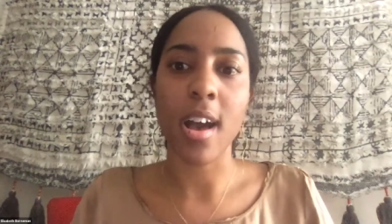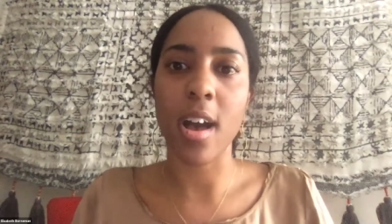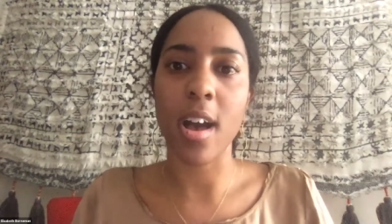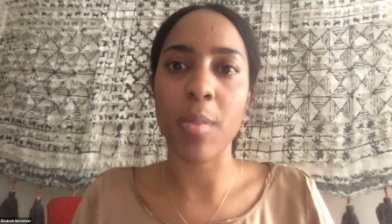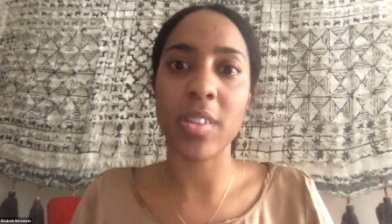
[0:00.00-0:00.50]

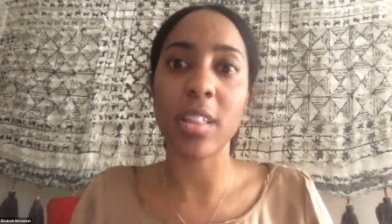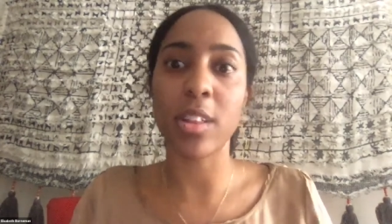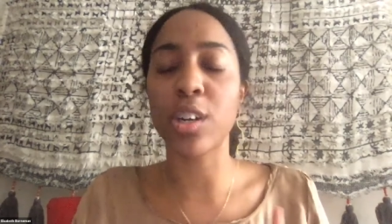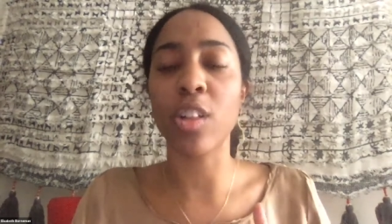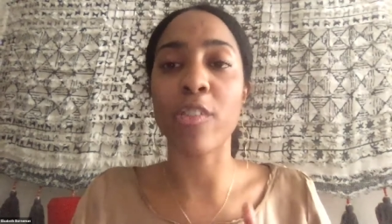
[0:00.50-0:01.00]
um, and they
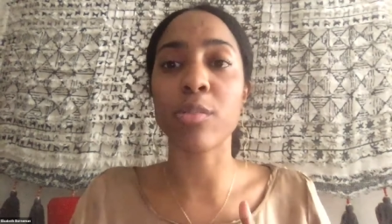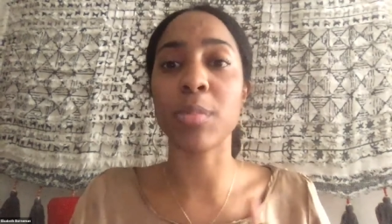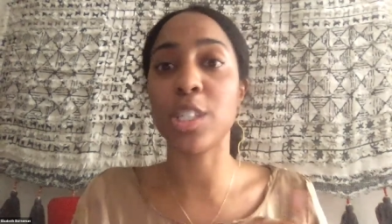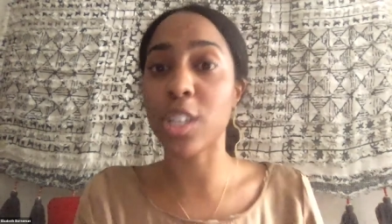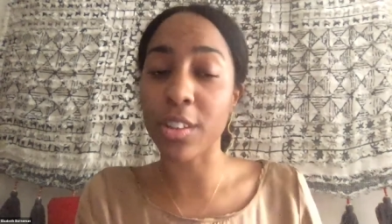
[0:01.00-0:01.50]
learn a lot from
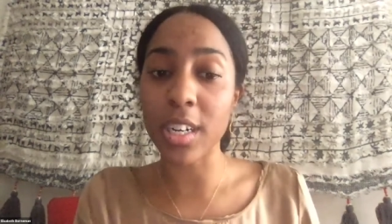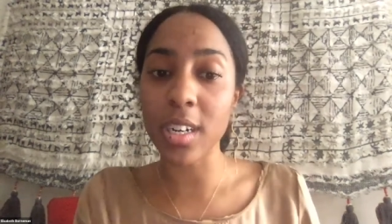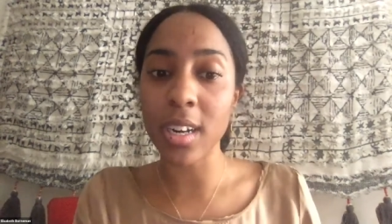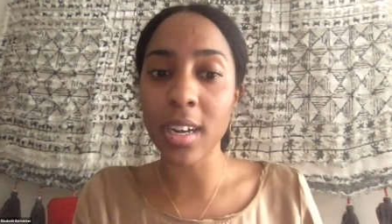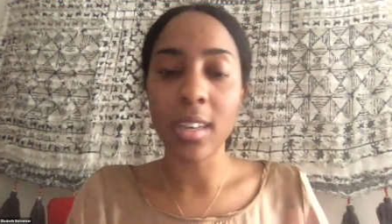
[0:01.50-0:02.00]
each
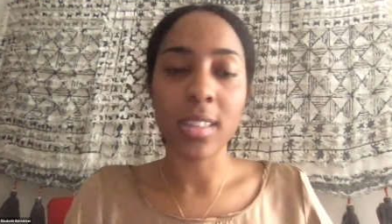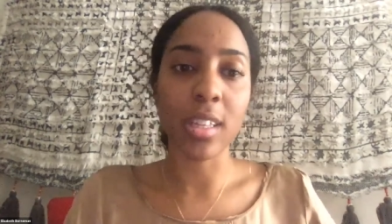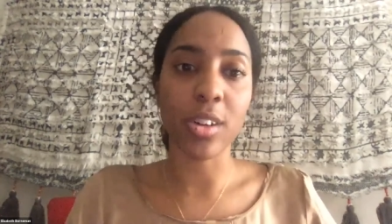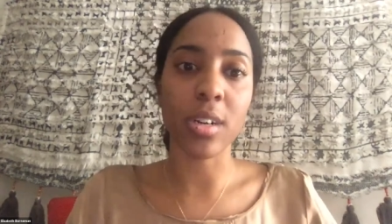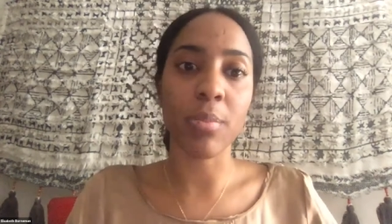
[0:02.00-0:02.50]
other they
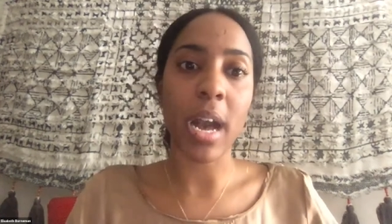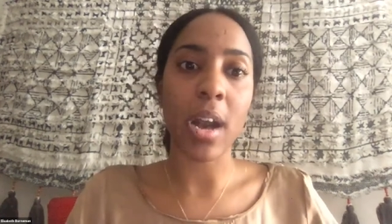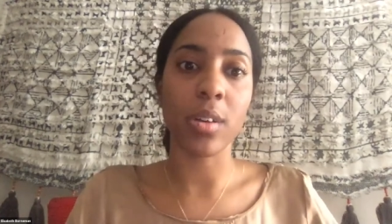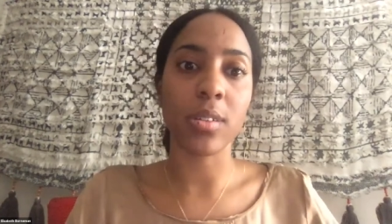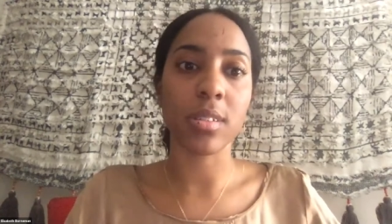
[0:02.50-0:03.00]
learn
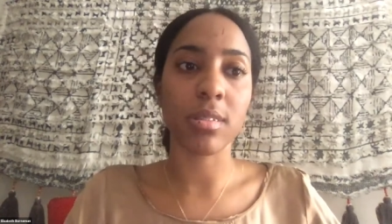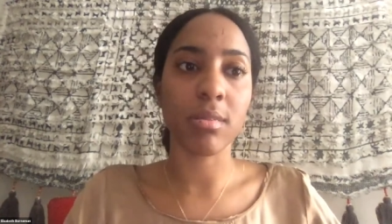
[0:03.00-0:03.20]
about